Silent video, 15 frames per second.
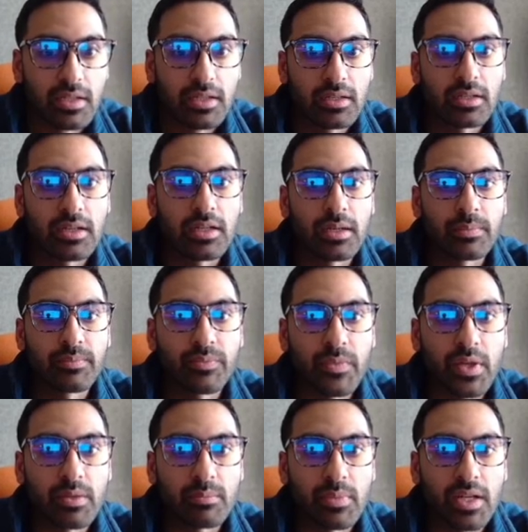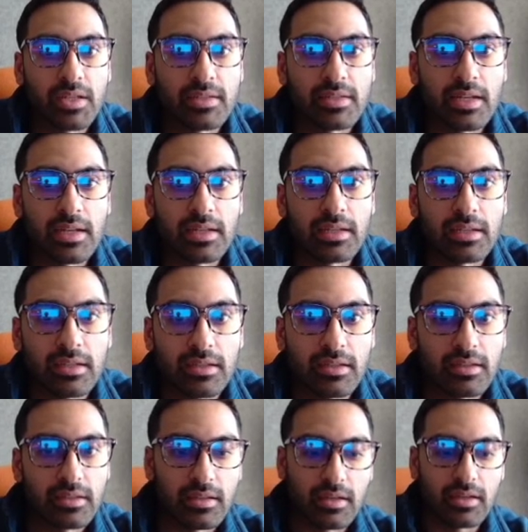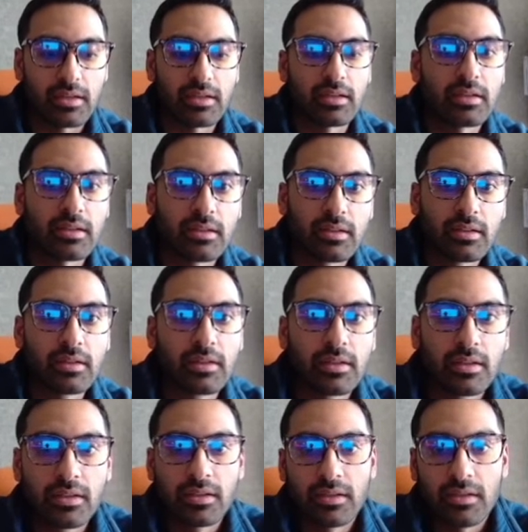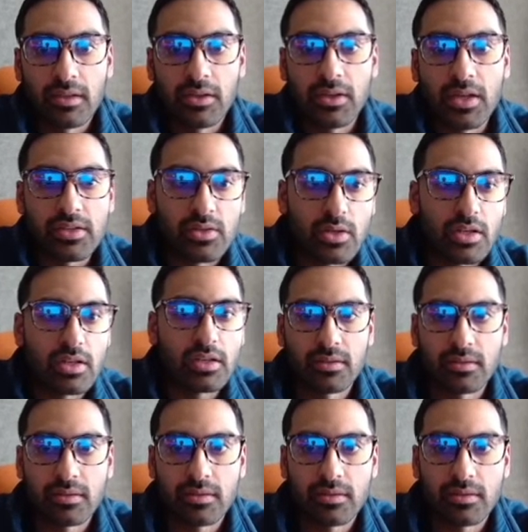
And mine's daily here. Okay, so let's.